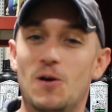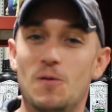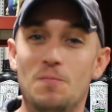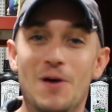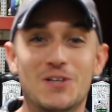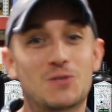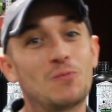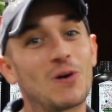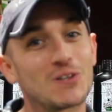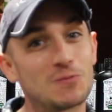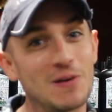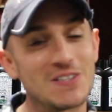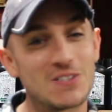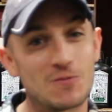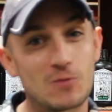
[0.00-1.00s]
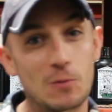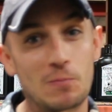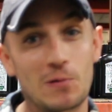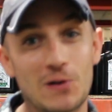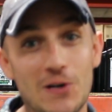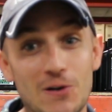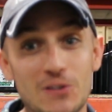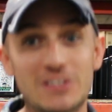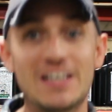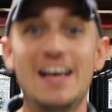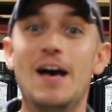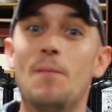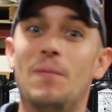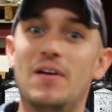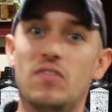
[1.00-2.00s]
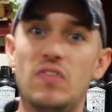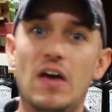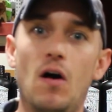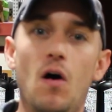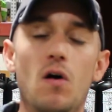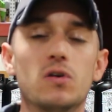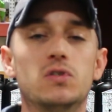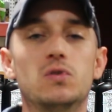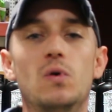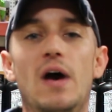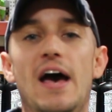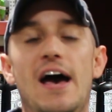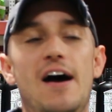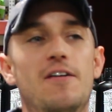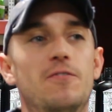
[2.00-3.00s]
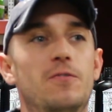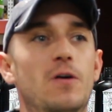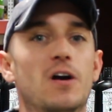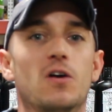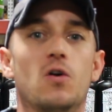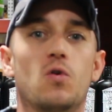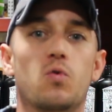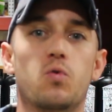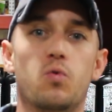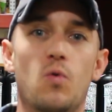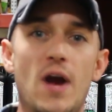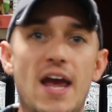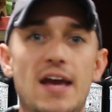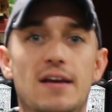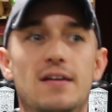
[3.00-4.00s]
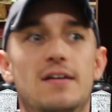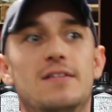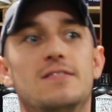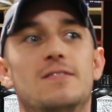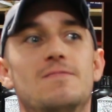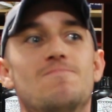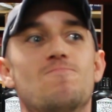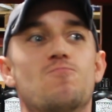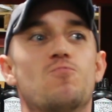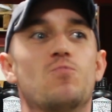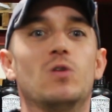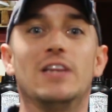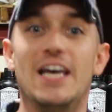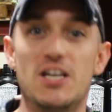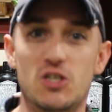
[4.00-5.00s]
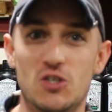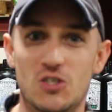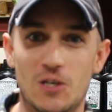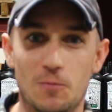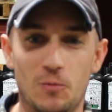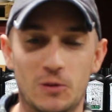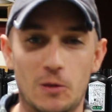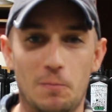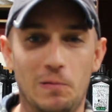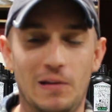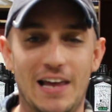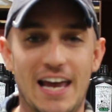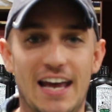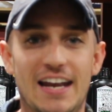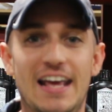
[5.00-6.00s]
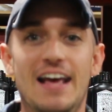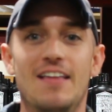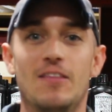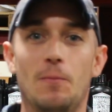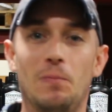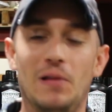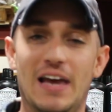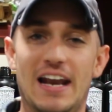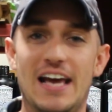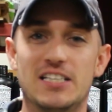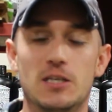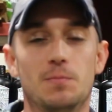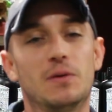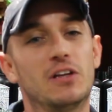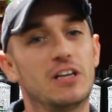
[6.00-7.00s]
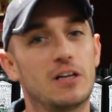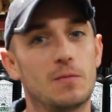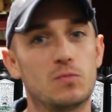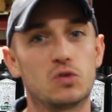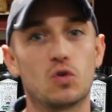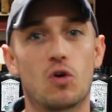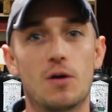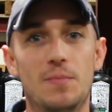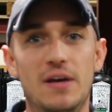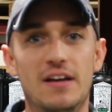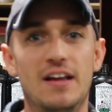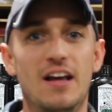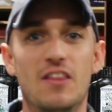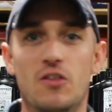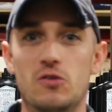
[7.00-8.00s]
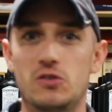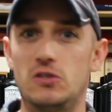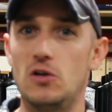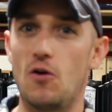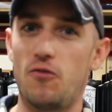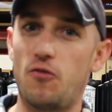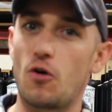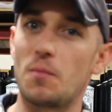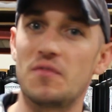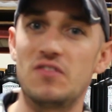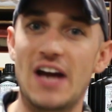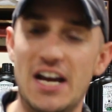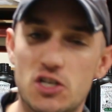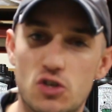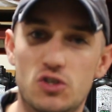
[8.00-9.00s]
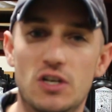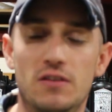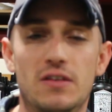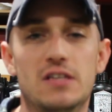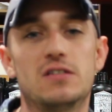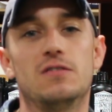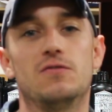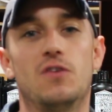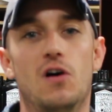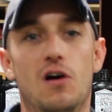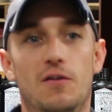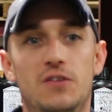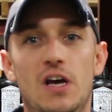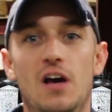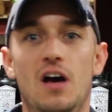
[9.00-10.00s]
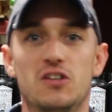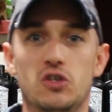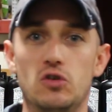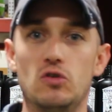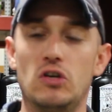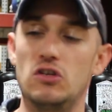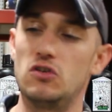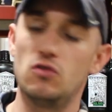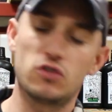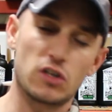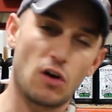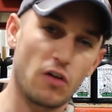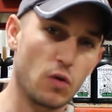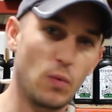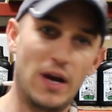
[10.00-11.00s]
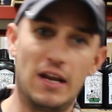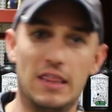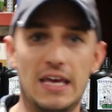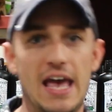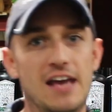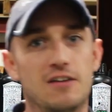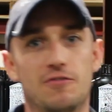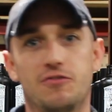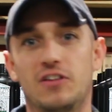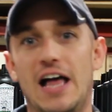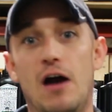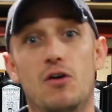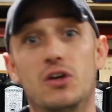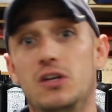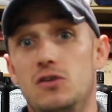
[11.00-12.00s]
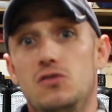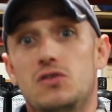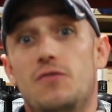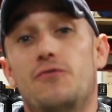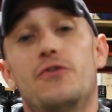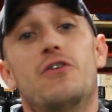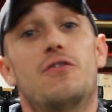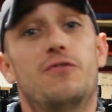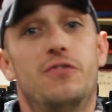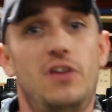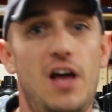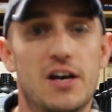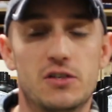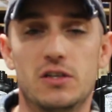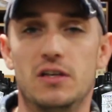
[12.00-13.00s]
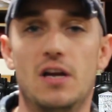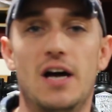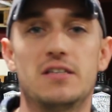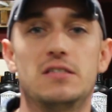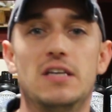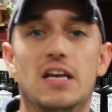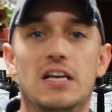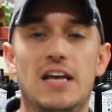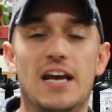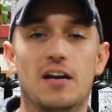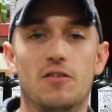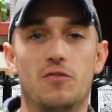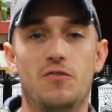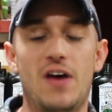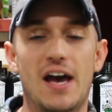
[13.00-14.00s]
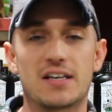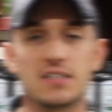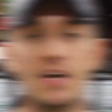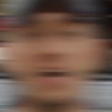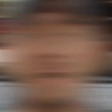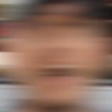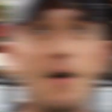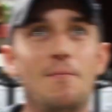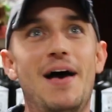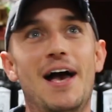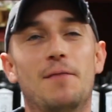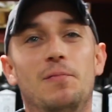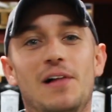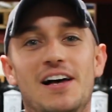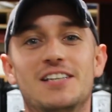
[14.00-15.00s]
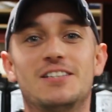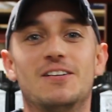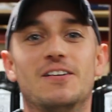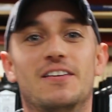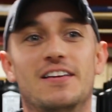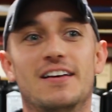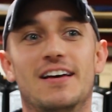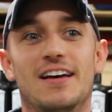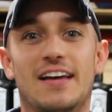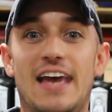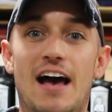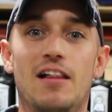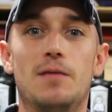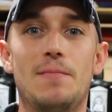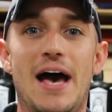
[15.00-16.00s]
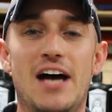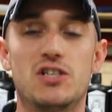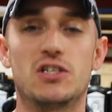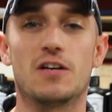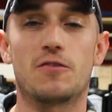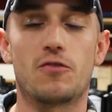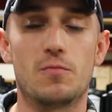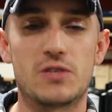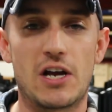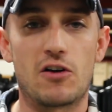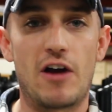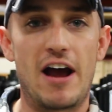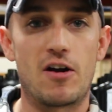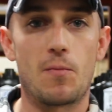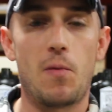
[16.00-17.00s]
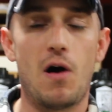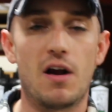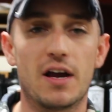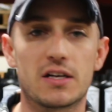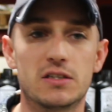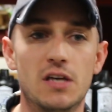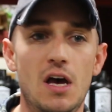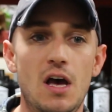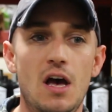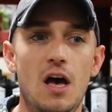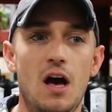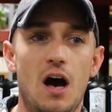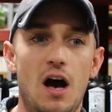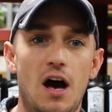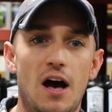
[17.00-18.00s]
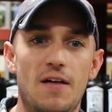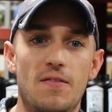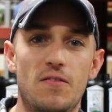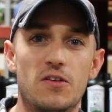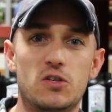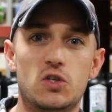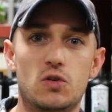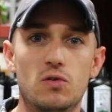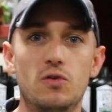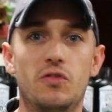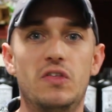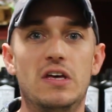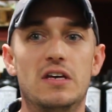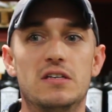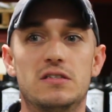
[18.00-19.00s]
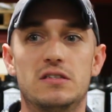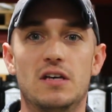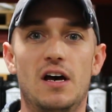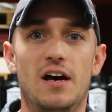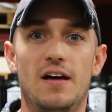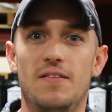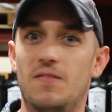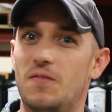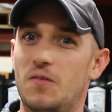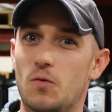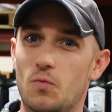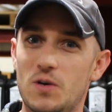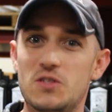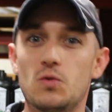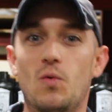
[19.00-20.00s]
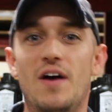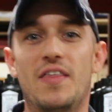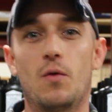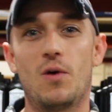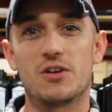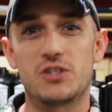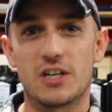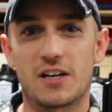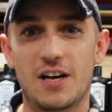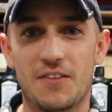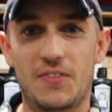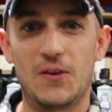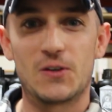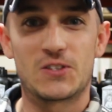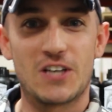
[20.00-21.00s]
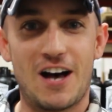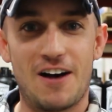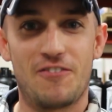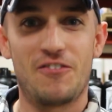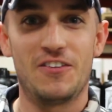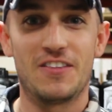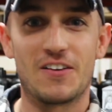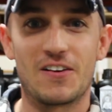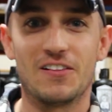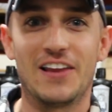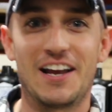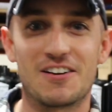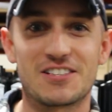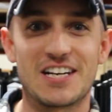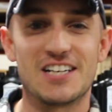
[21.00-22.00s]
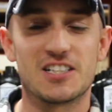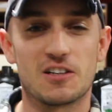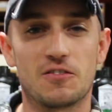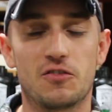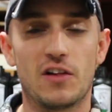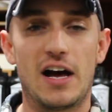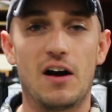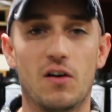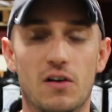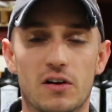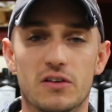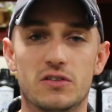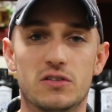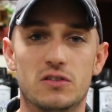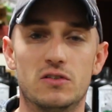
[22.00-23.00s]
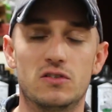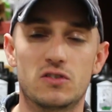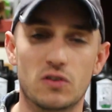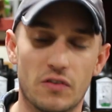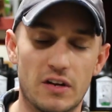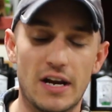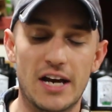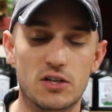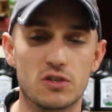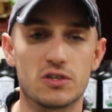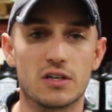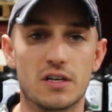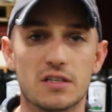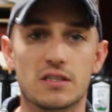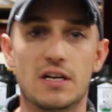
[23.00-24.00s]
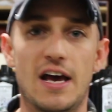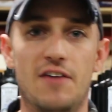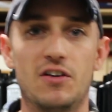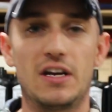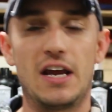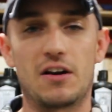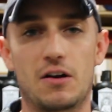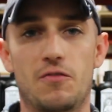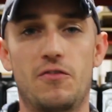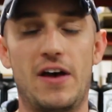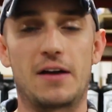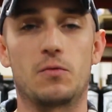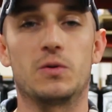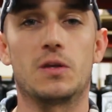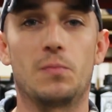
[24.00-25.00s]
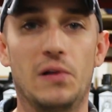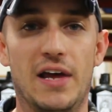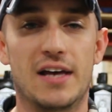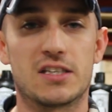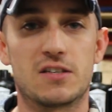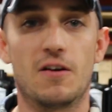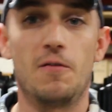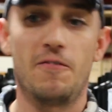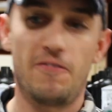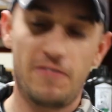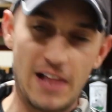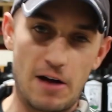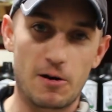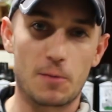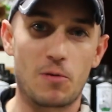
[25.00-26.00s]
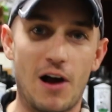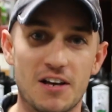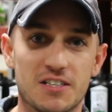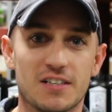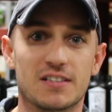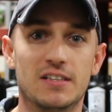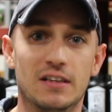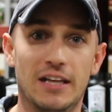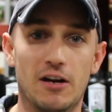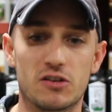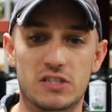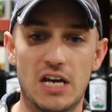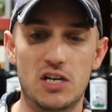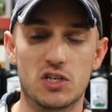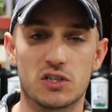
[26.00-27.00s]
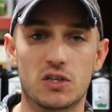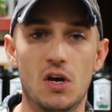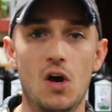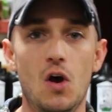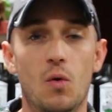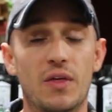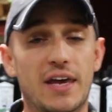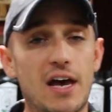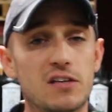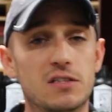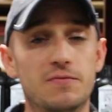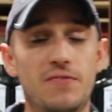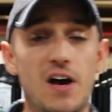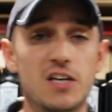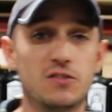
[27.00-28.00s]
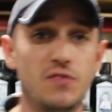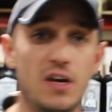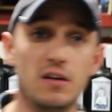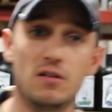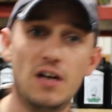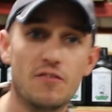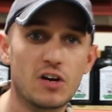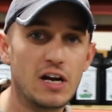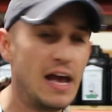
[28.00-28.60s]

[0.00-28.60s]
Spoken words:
are much more expensive to produce, but they also have a great relationship with the plant. The plant has the ability to absorb it. There's no form of nitrogen that's involved, so you can use it all the way to the end of flower. You can use it for your flush and not see any negative effects. The CalMag Plus, or the Cali Magic from General Hydroponics, the truth is, the reason why they want you to cut those off in the later stages of flower is so the nitrogen doesn't have a negative effect with the plant's flowering process in later stages. With the calcium phosphate, you're never